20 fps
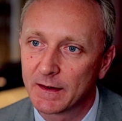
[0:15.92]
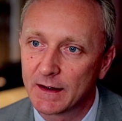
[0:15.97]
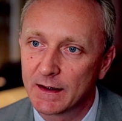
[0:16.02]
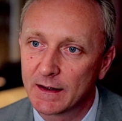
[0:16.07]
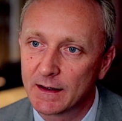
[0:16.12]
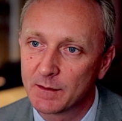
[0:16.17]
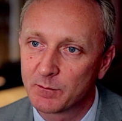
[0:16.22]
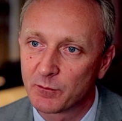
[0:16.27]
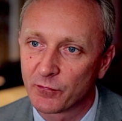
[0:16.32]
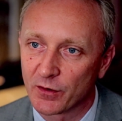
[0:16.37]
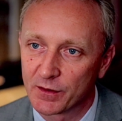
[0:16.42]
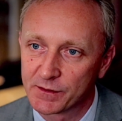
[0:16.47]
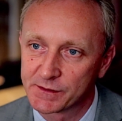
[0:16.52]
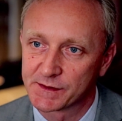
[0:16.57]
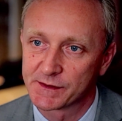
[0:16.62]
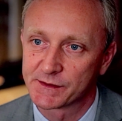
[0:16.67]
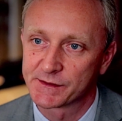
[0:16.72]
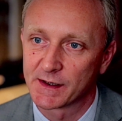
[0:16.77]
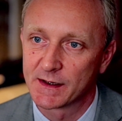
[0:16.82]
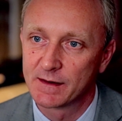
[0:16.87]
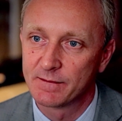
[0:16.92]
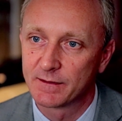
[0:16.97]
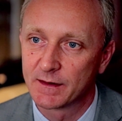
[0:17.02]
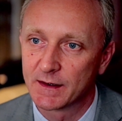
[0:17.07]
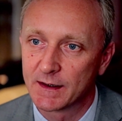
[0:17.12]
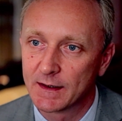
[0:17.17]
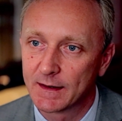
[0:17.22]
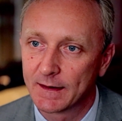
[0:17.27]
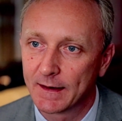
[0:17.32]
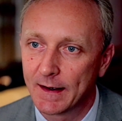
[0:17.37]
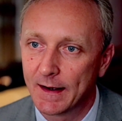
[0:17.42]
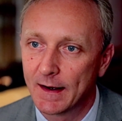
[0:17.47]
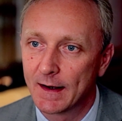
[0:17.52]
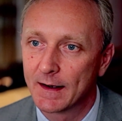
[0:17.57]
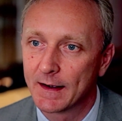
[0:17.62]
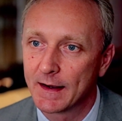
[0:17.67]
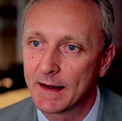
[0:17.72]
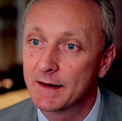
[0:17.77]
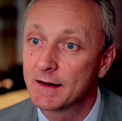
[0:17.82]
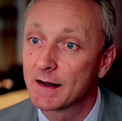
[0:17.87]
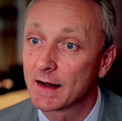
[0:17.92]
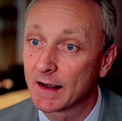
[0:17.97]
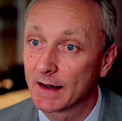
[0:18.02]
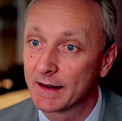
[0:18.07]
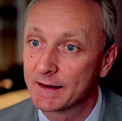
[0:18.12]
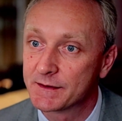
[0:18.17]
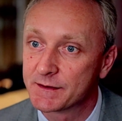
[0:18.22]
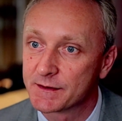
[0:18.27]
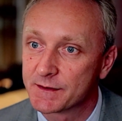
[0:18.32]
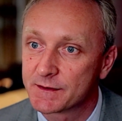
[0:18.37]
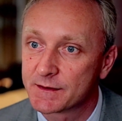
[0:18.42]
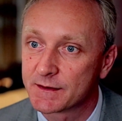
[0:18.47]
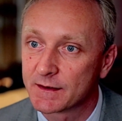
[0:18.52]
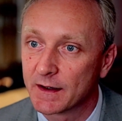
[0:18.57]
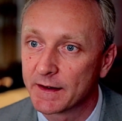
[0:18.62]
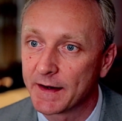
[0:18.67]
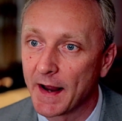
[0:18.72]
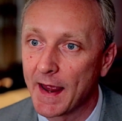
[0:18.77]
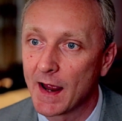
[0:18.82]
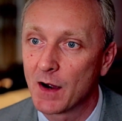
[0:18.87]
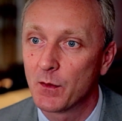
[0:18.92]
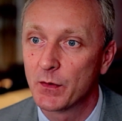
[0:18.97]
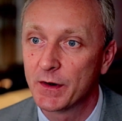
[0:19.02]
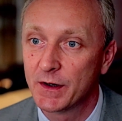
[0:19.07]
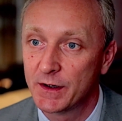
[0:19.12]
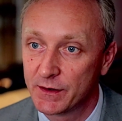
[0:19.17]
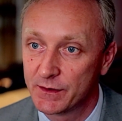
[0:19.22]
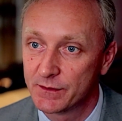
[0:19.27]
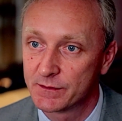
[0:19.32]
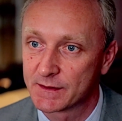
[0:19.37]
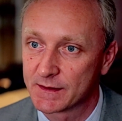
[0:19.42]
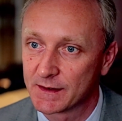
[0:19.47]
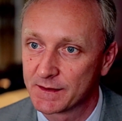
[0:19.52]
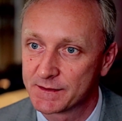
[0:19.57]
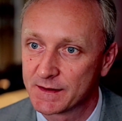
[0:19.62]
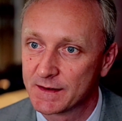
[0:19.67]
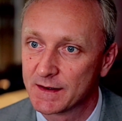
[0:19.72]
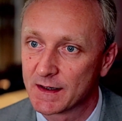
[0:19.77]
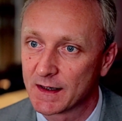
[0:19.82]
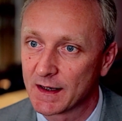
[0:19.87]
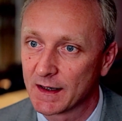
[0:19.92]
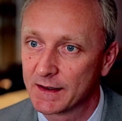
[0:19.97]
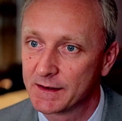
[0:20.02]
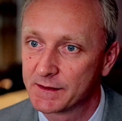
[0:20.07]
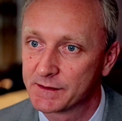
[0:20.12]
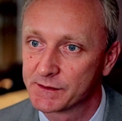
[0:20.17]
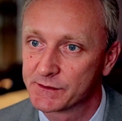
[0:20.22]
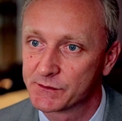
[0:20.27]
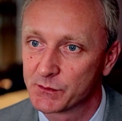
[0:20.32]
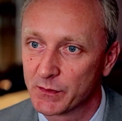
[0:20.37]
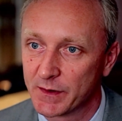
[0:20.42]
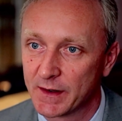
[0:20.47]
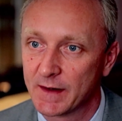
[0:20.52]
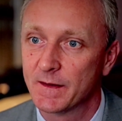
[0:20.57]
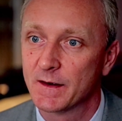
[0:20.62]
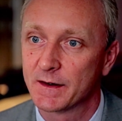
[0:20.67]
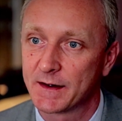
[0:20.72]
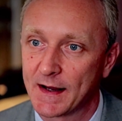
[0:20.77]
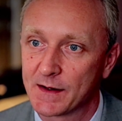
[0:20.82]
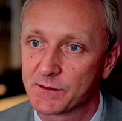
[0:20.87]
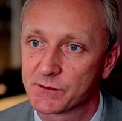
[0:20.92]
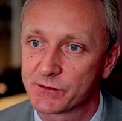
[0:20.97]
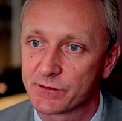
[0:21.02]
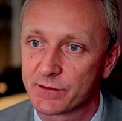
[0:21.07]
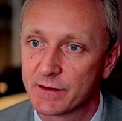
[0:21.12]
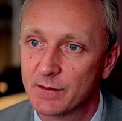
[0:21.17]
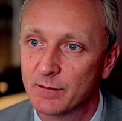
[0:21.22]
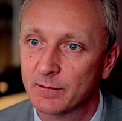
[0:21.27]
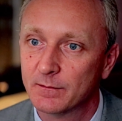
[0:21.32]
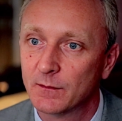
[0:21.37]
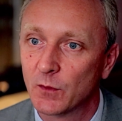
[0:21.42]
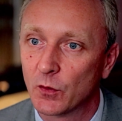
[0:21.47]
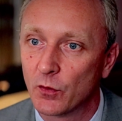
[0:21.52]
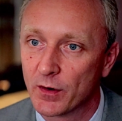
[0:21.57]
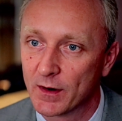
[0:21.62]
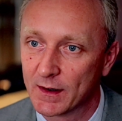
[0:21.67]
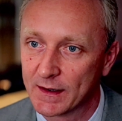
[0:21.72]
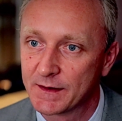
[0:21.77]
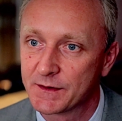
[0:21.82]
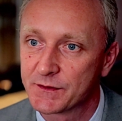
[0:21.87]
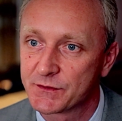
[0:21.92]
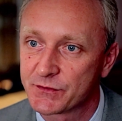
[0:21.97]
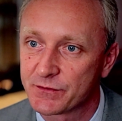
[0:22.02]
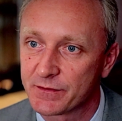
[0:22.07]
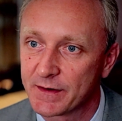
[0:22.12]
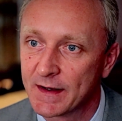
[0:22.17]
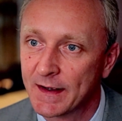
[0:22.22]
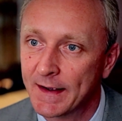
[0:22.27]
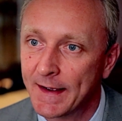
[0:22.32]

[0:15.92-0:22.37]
the process safety indicators and how we use those indicators within the downstream oil industry.